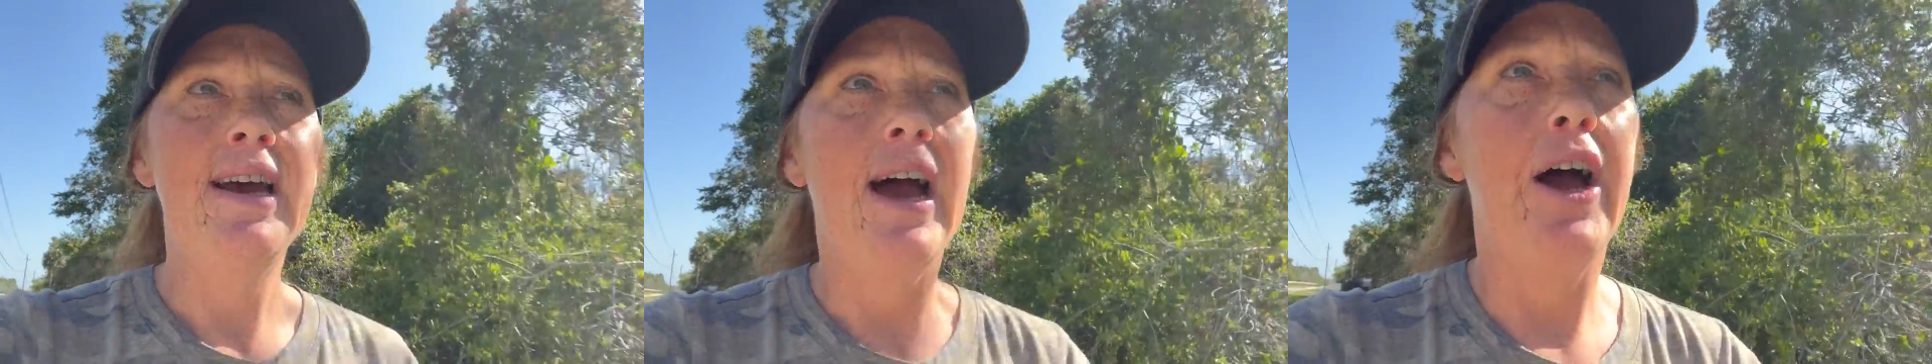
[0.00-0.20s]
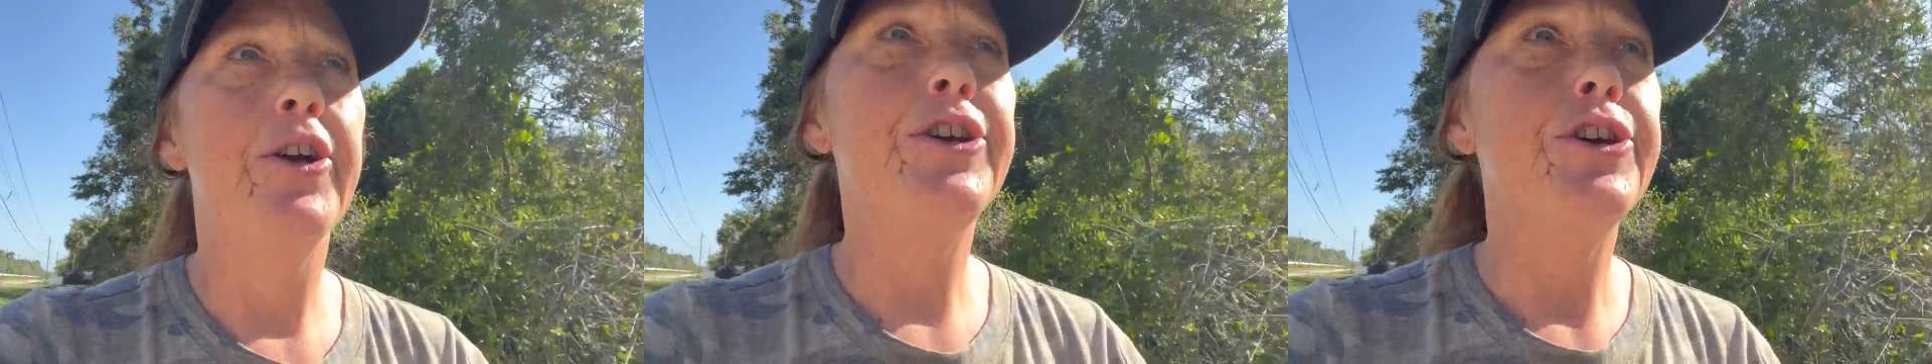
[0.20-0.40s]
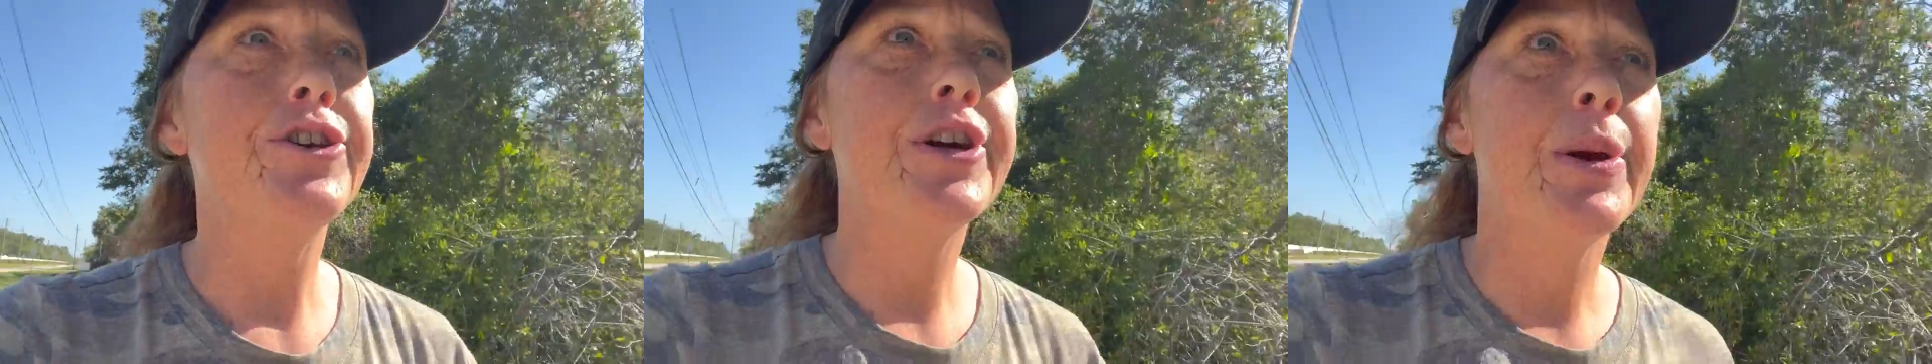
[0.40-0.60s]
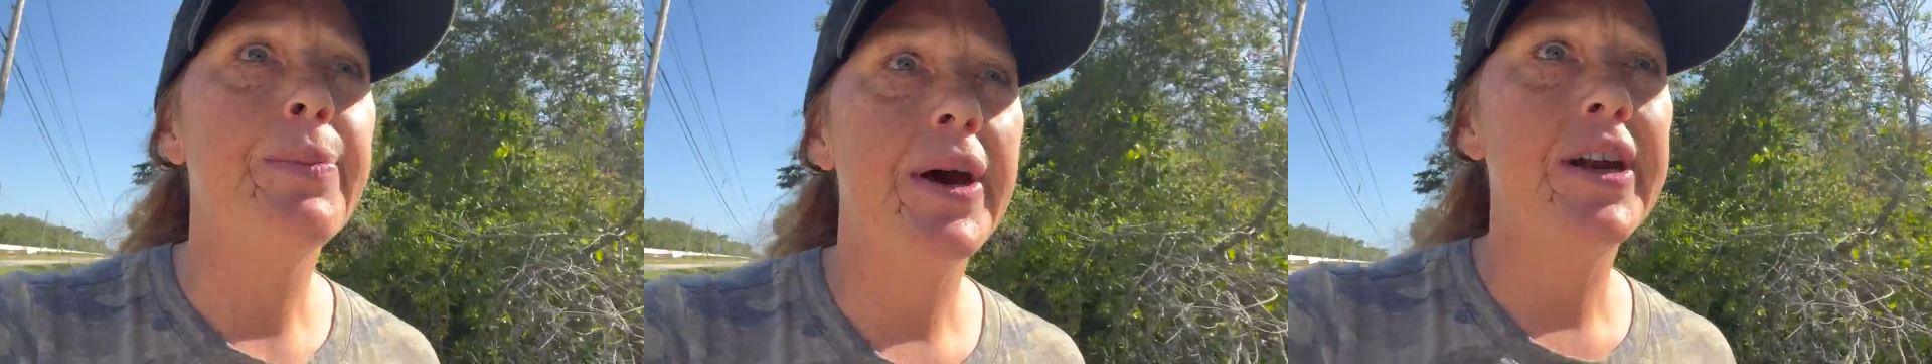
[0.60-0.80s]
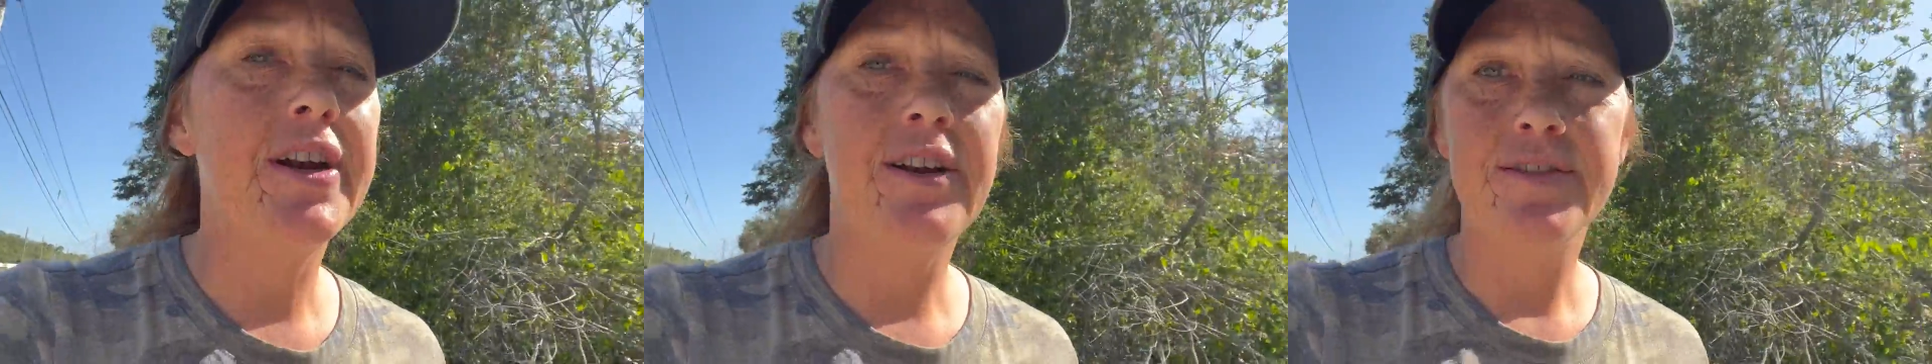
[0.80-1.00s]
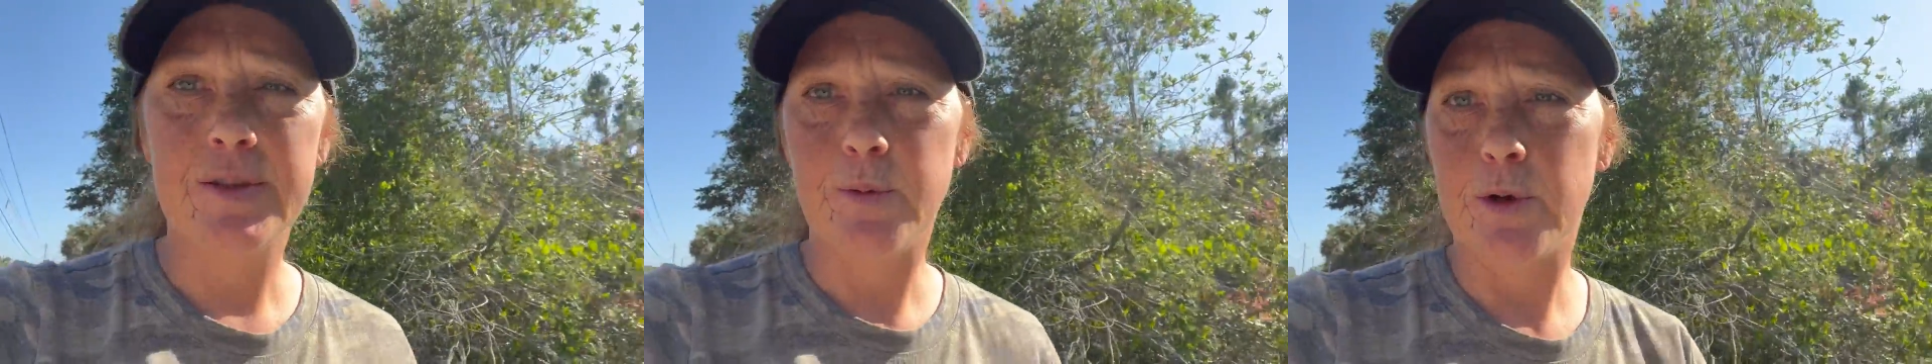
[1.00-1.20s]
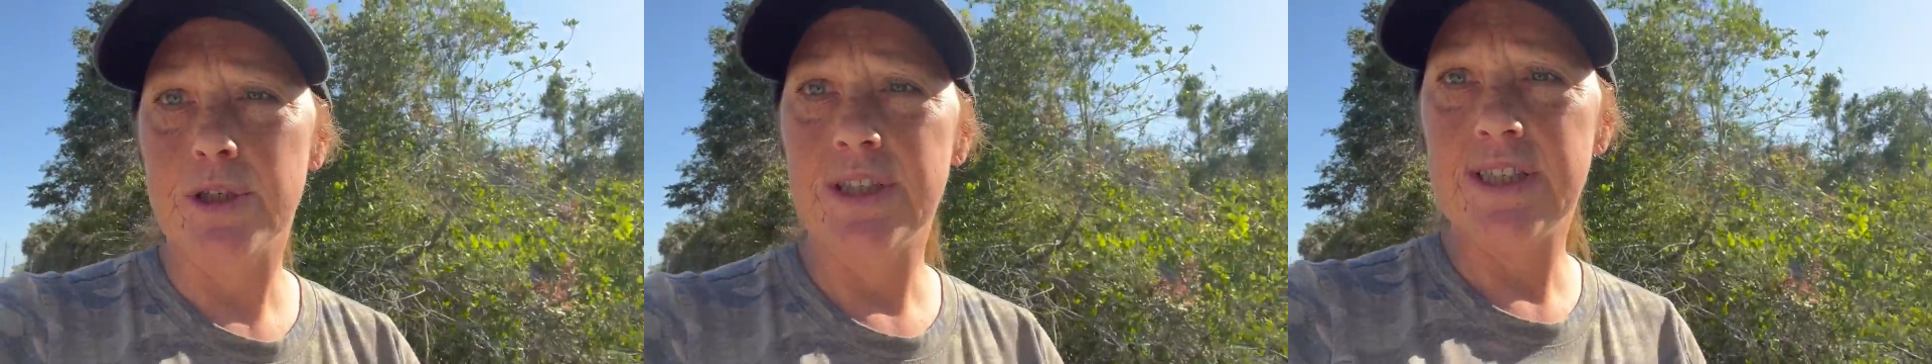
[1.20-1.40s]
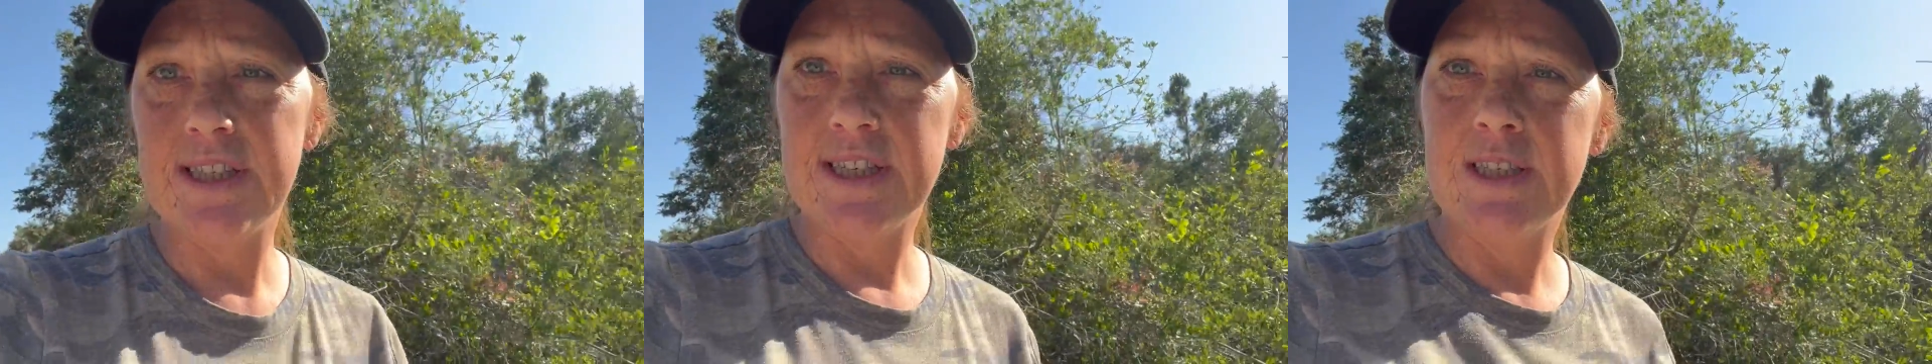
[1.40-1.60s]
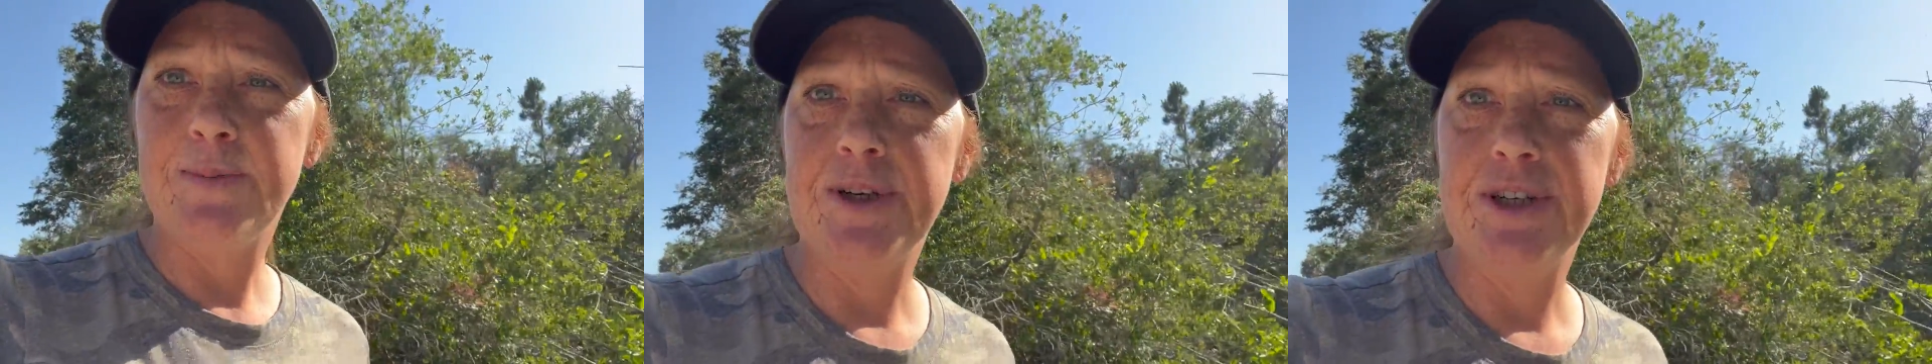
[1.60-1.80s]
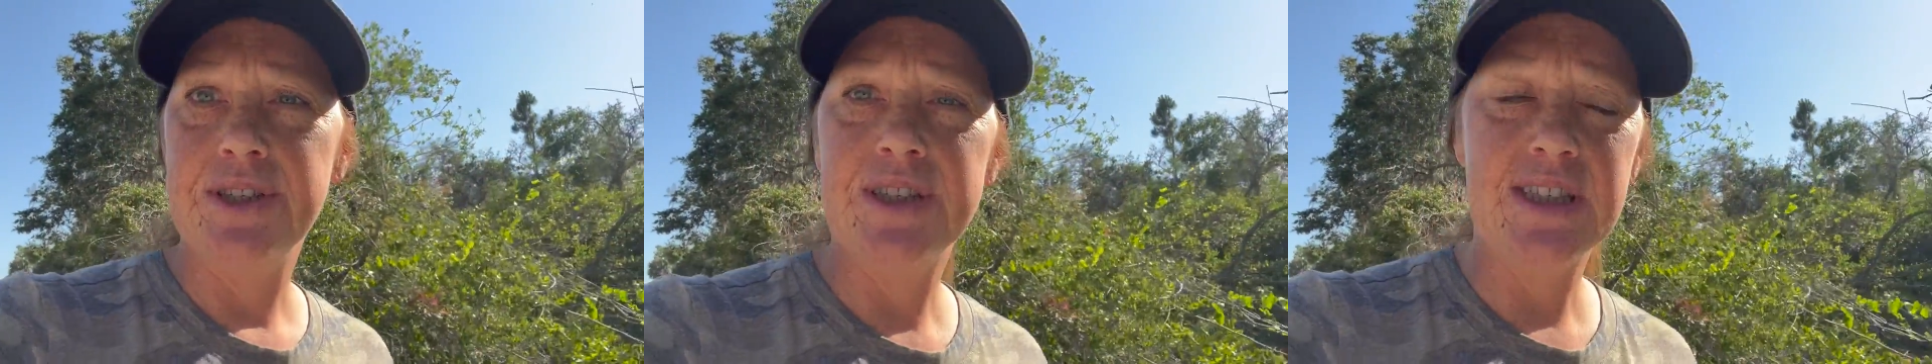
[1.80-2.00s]
how your competitive sports
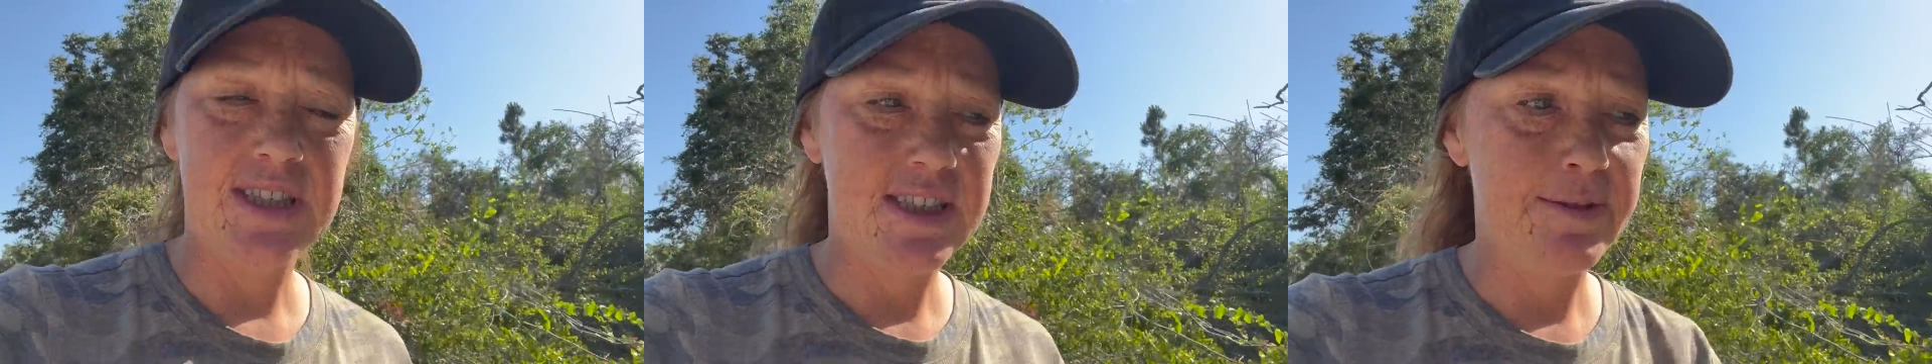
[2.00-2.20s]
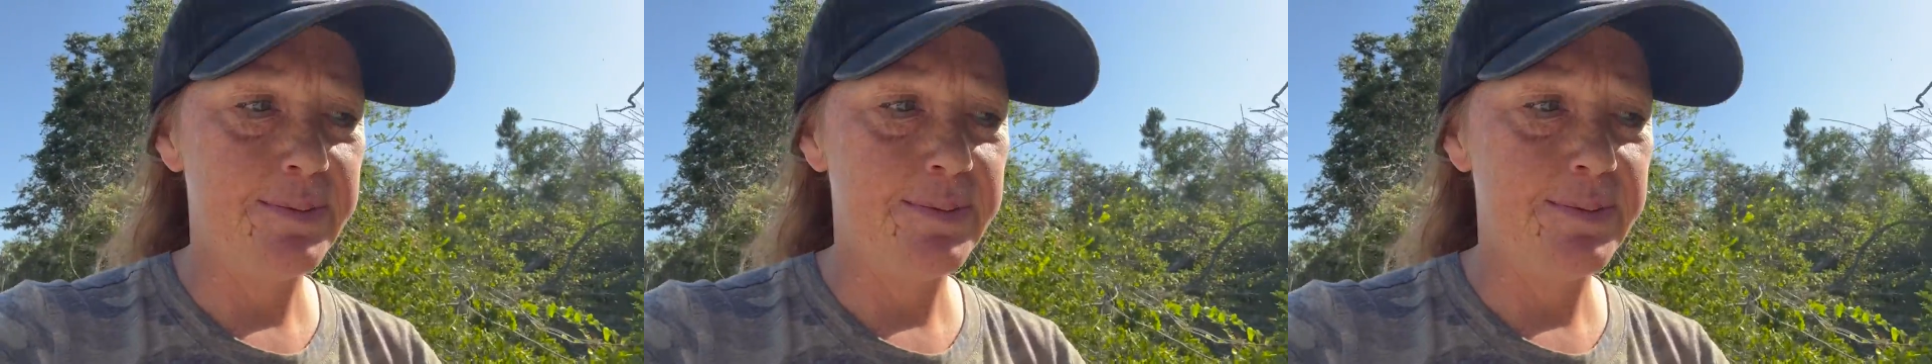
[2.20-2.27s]
experiences